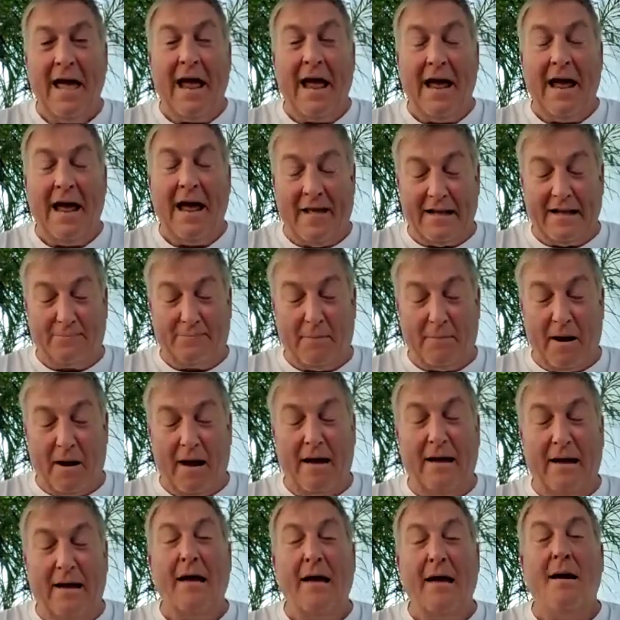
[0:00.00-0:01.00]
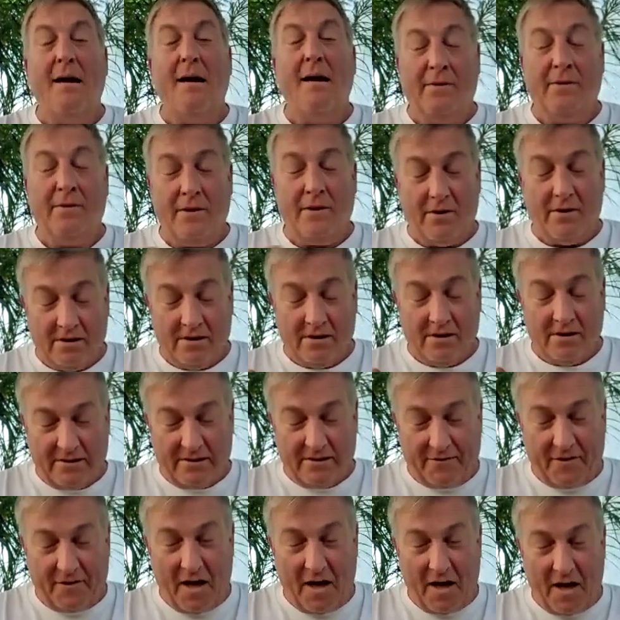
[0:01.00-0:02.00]
And that's by pureness of
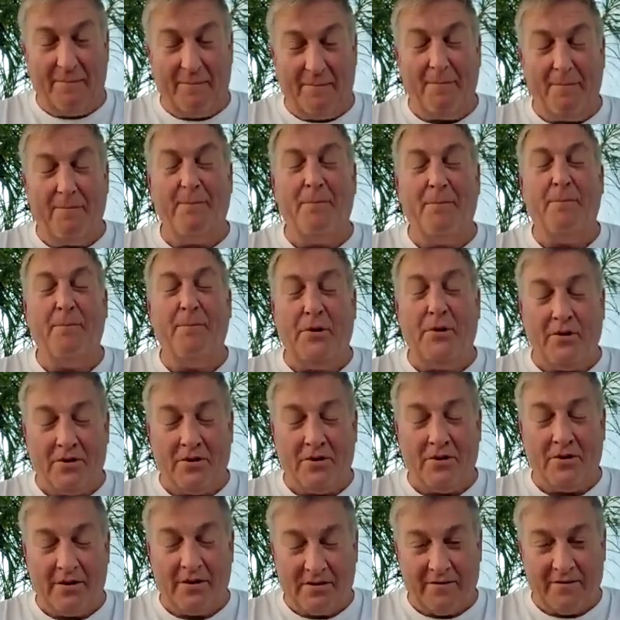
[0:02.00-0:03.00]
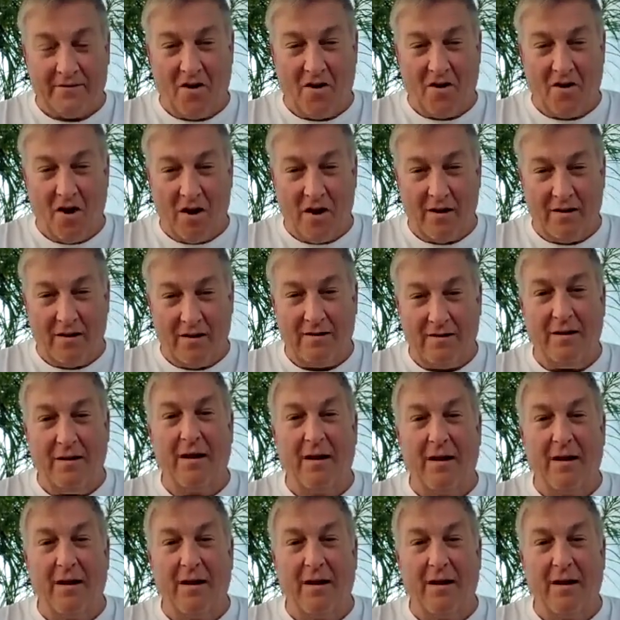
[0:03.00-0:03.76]
thought, pureness of heart,